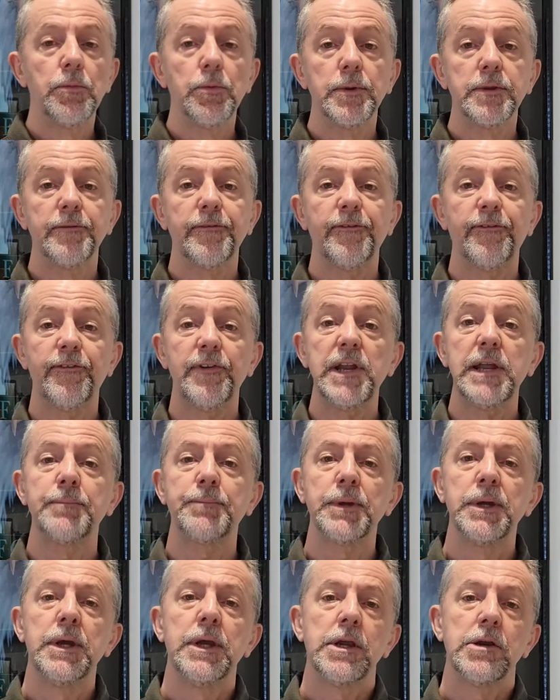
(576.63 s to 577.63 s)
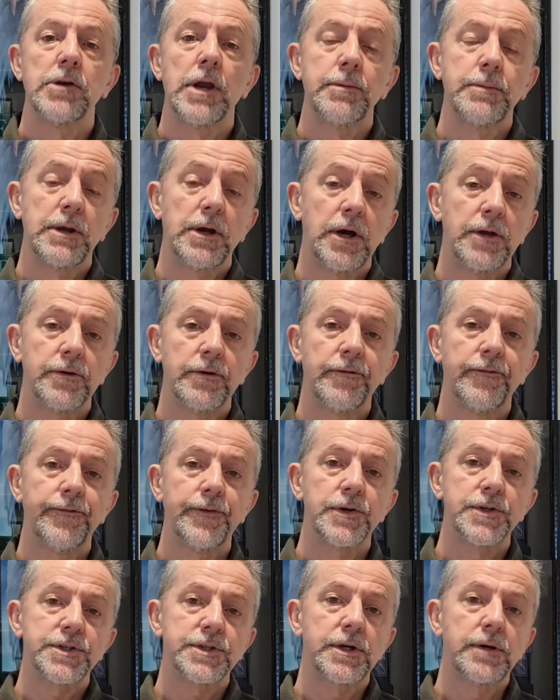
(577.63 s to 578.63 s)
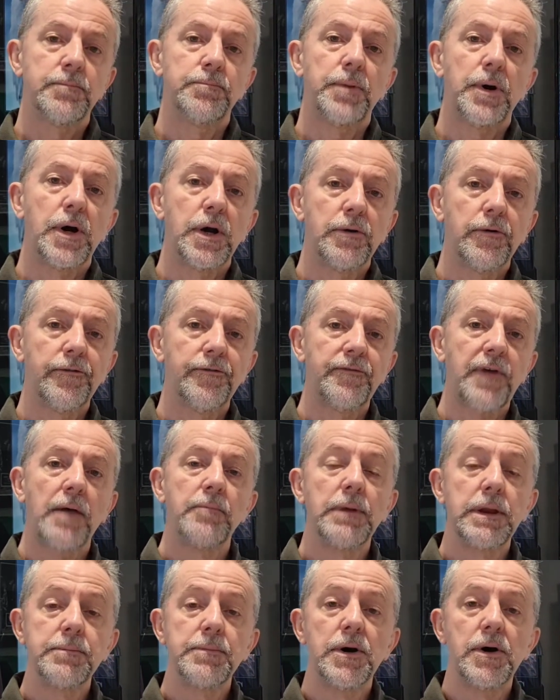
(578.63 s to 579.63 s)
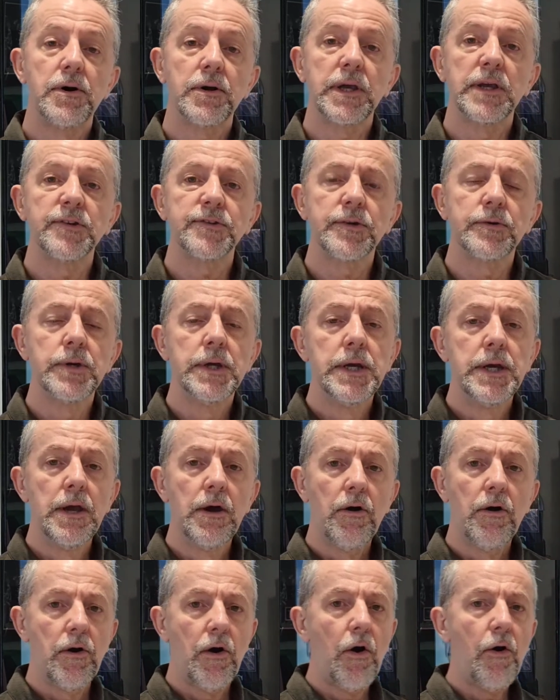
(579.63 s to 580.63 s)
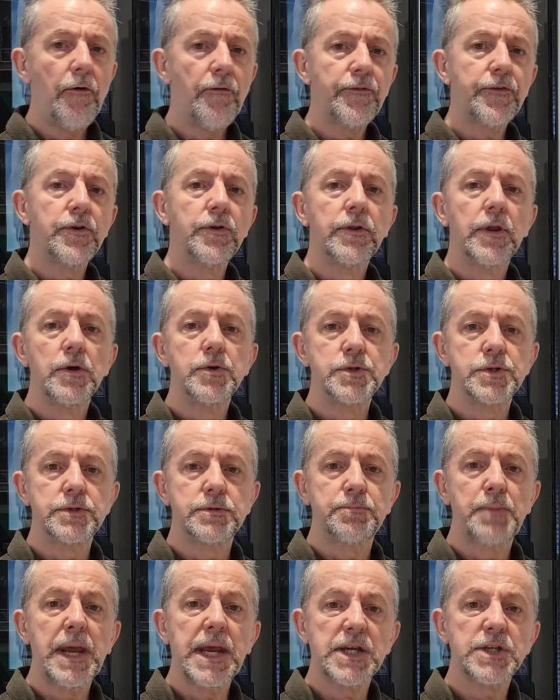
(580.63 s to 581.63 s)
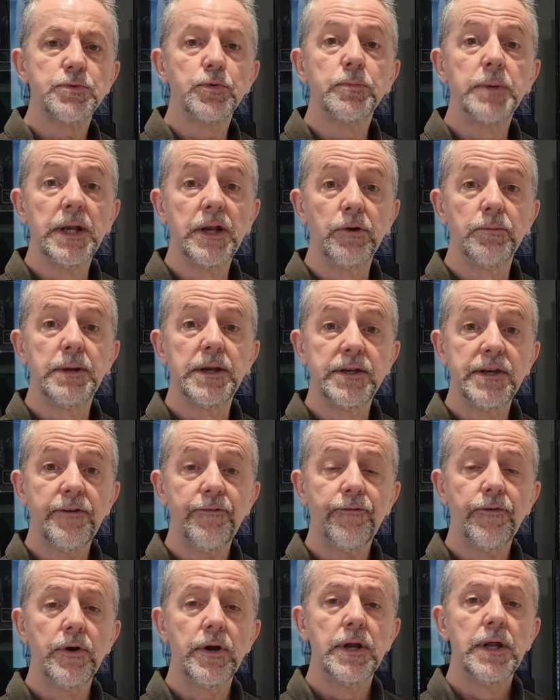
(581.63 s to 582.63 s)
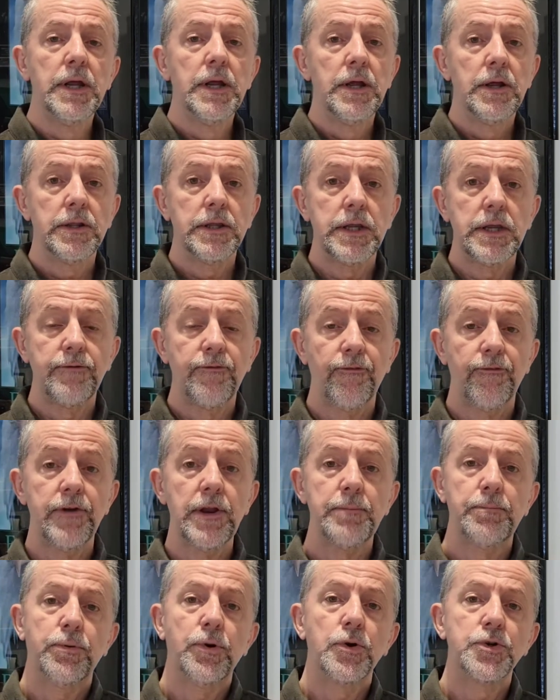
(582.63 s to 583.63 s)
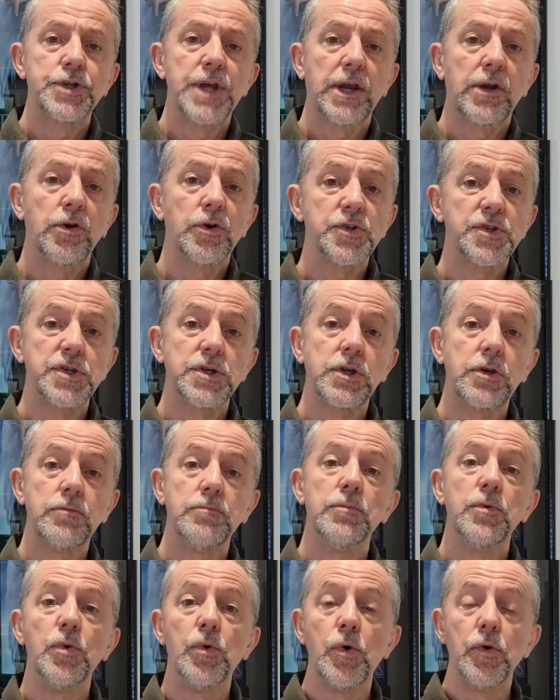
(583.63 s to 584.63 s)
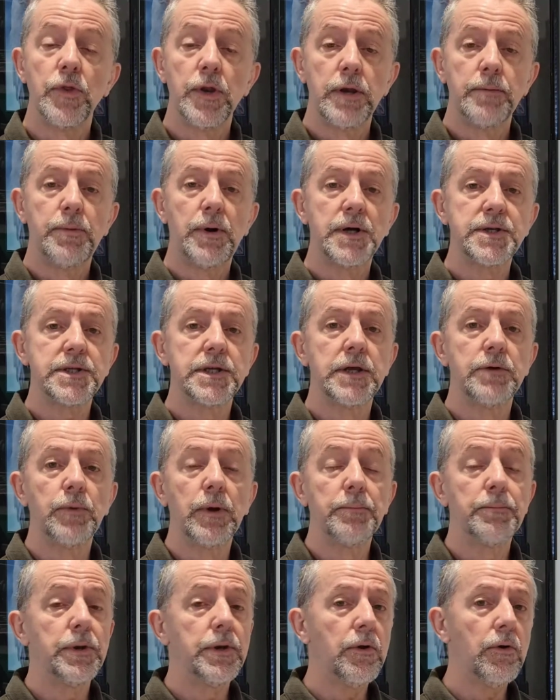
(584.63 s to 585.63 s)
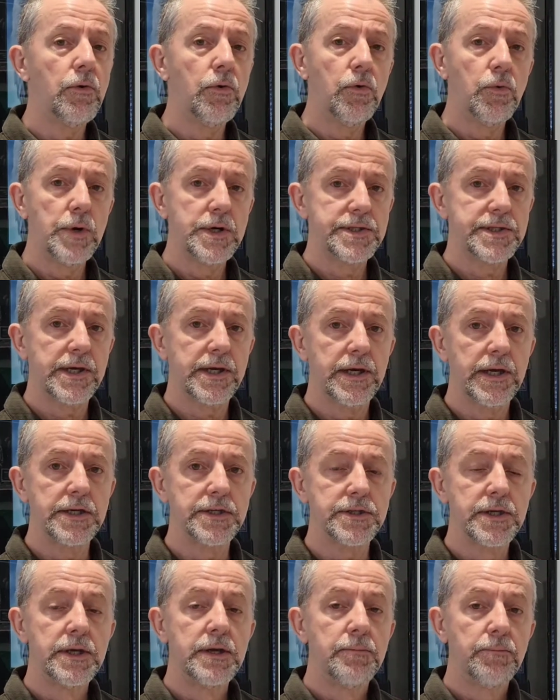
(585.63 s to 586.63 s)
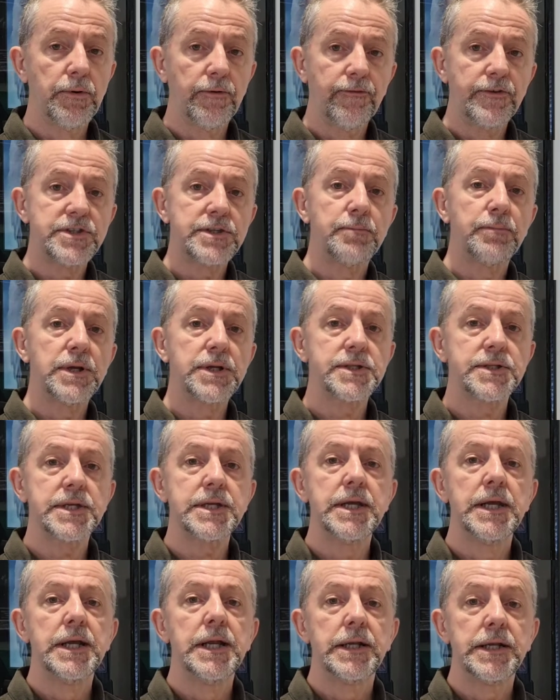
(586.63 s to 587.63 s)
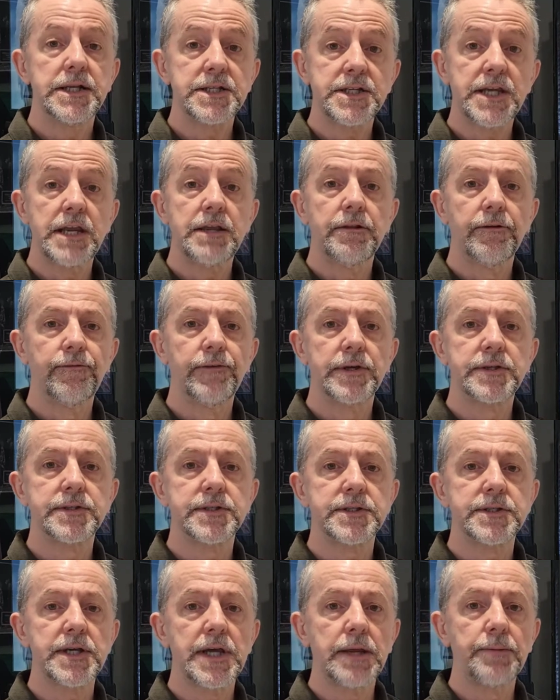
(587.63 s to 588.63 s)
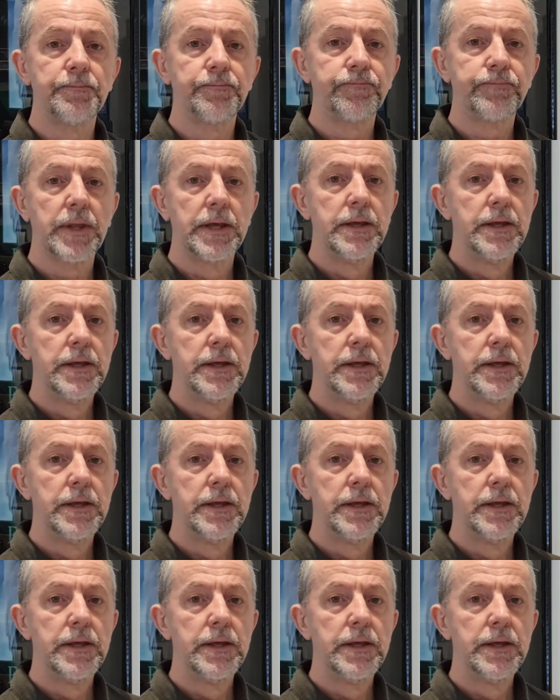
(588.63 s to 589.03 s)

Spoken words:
With a flip, you're aiming either at the first-time buyer or family market. So often those specs will be a little bit different. The flip project costing you more than the buy-to-let one, but not always the case. But for simplicity, let's keep the figures the same.